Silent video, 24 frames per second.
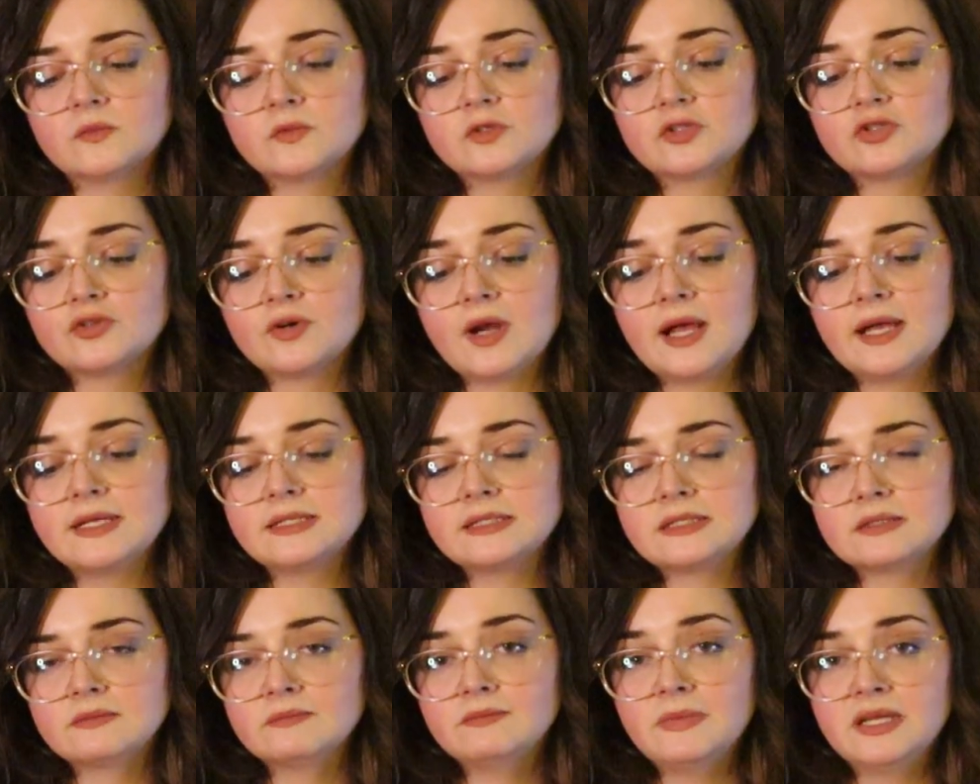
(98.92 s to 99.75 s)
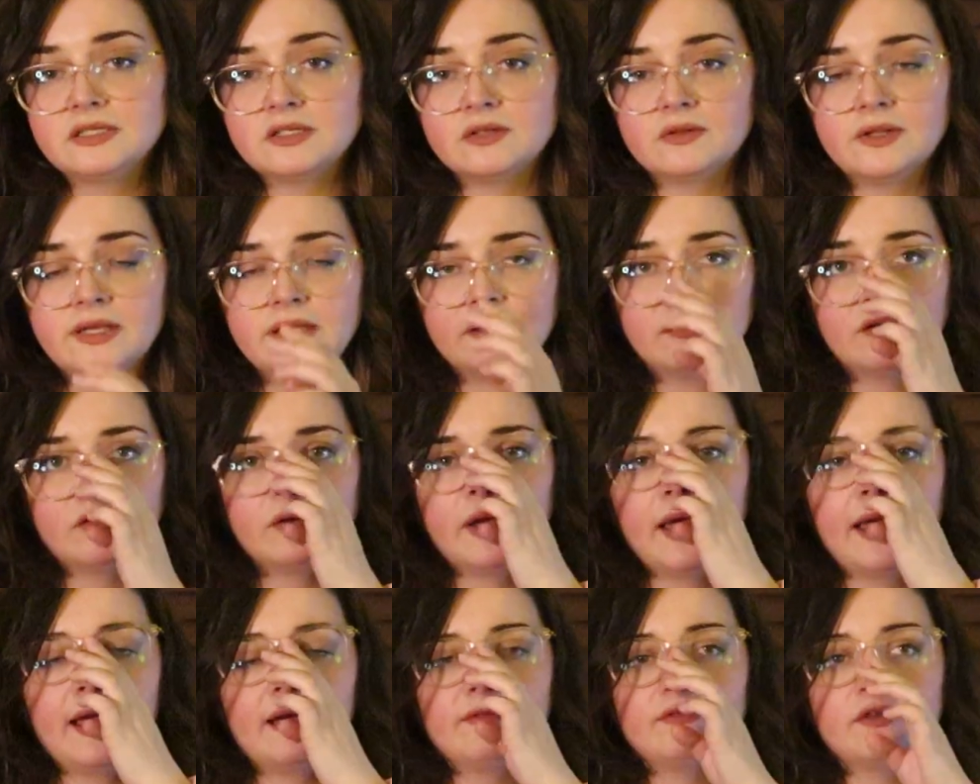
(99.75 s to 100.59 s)
stress mentally,
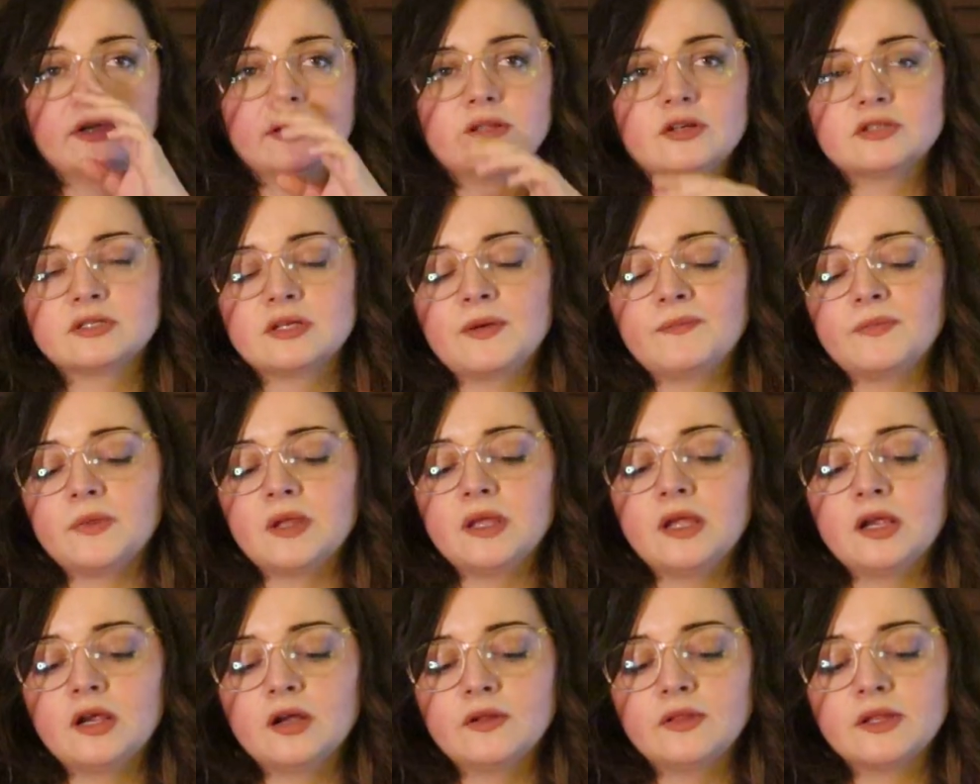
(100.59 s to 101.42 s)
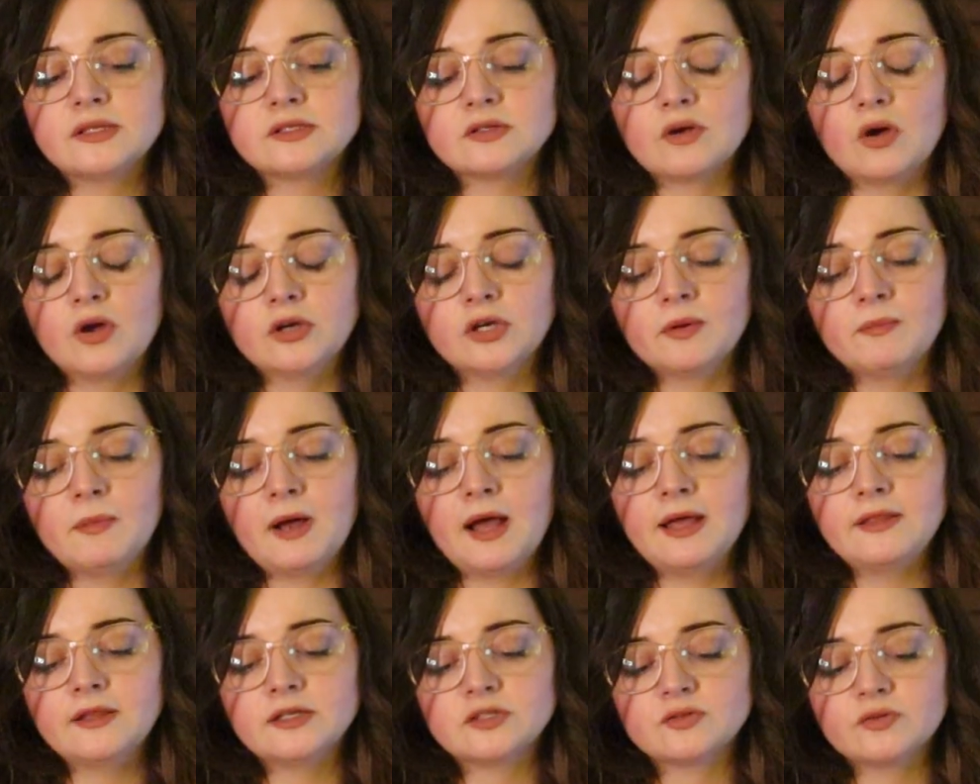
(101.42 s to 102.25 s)
okay? I feel like there's something here that's on your
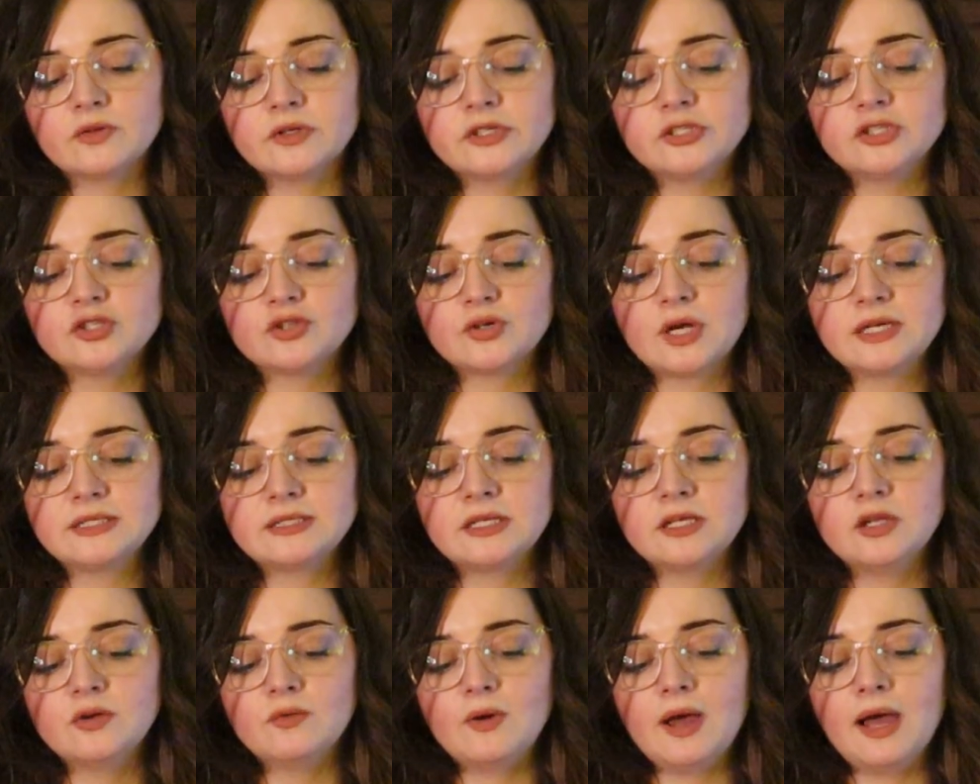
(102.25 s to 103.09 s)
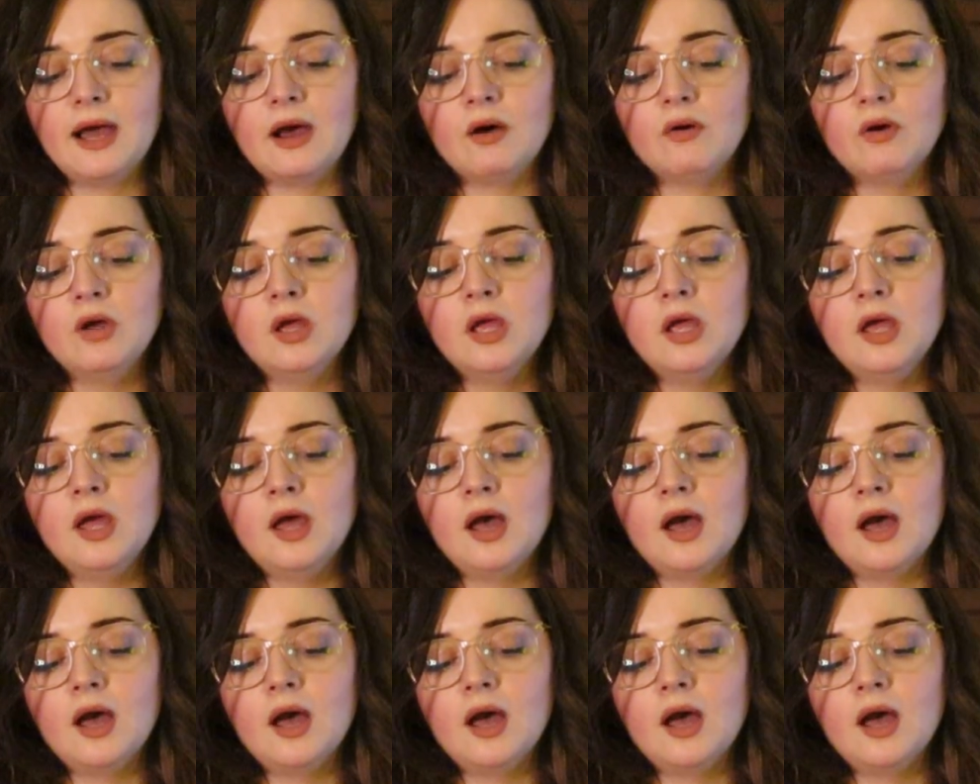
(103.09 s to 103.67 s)
mind that's really stressing you out.